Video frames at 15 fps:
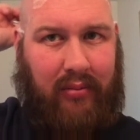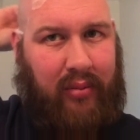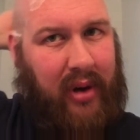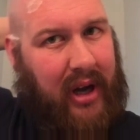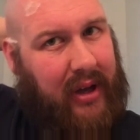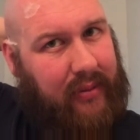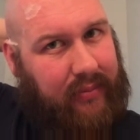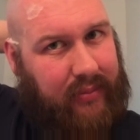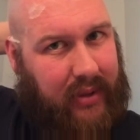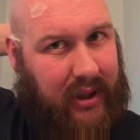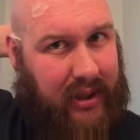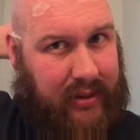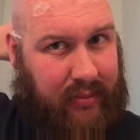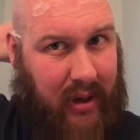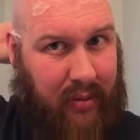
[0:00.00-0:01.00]
but
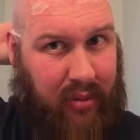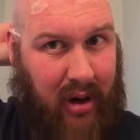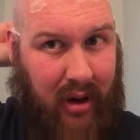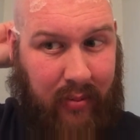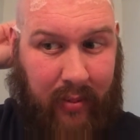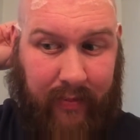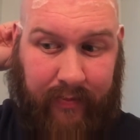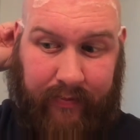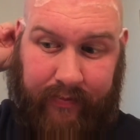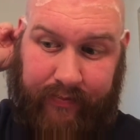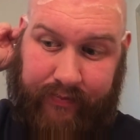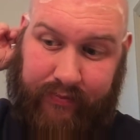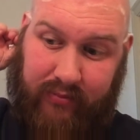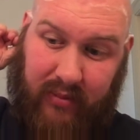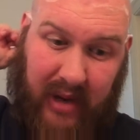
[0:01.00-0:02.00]
here's my problem,
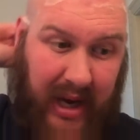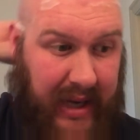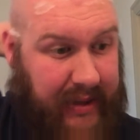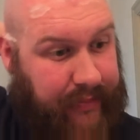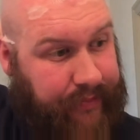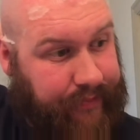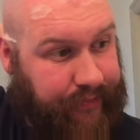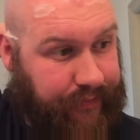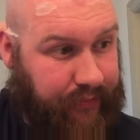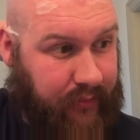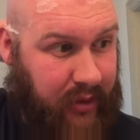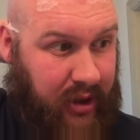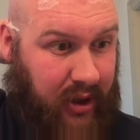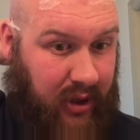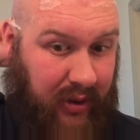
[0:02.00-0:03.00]
guys
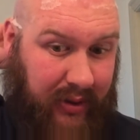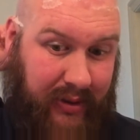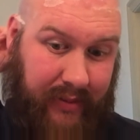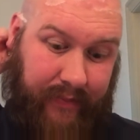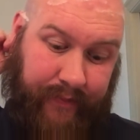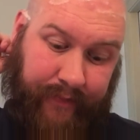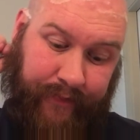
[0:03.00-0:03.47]
and girls.